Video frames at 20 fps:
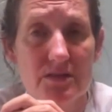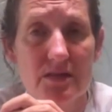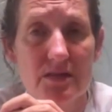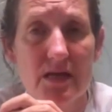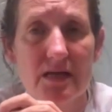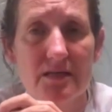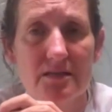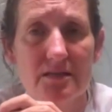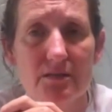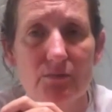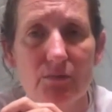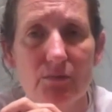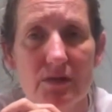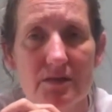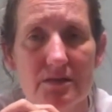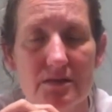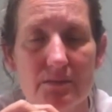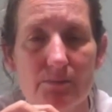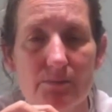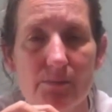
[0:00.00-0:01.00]
nasty
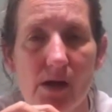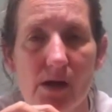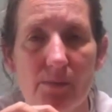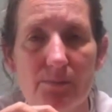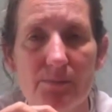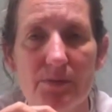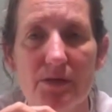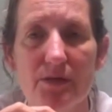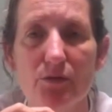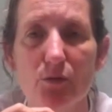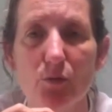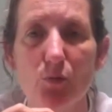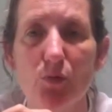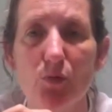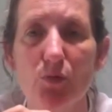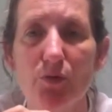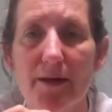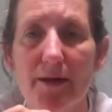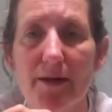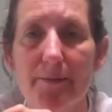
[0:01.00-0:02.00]
ones that might be in the
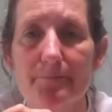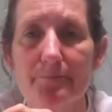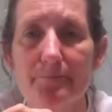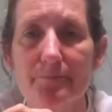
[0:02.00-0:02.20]
water.